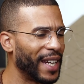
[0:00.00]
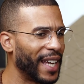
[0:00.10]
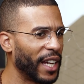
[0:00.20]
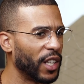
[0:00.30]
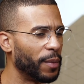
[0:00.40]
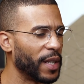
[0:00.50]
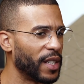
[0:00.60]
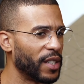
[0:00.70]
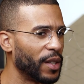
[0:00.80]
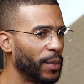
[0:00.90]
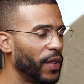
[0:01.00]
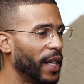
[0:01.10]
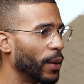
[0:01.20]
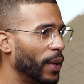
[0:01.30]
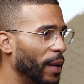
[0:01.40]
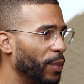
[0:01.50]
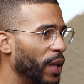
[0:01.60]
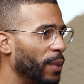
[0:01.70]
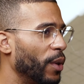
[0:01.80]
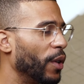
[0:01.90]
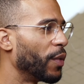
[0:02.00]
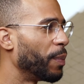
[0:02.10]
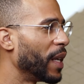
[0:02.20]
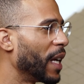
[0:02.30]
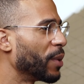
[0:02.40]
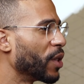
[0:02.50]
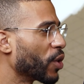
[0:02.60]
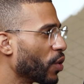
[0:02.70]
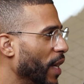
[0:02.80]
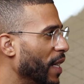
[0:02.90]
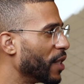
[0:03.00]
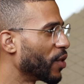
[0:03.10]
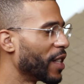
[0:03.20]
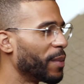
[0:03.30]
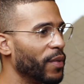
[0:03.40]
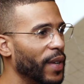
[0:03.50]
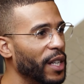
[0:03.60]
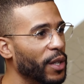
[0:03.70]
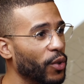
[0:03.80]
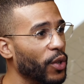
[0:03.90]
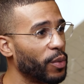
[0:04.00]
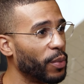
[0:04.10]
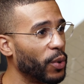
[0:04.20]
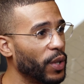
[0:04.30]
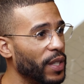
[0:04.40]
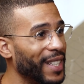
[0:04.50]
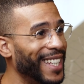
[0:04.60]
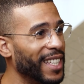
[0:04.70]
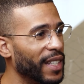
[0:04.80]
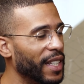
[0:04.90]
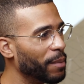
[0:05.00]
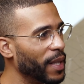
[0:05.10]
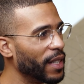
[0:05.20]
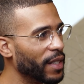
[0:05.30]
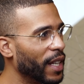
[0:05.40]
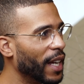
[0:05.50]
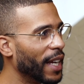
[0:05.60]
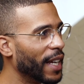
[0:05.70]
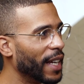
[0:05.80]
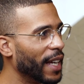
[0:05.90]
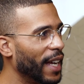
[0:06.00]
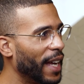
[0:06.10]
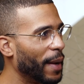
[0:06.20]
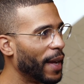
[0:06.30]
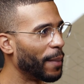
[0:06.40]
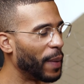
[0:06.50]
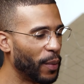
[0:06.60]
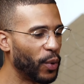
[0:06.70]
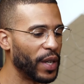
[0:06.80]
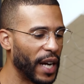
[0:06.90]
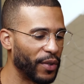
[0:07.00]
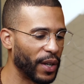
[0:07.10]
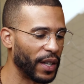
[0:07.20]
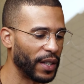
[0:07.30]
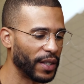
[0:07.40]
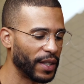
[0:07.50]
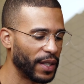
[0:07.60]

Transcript: and an economic system with an equilibrium of being able to trade and transmit value across borders easily means people in Africa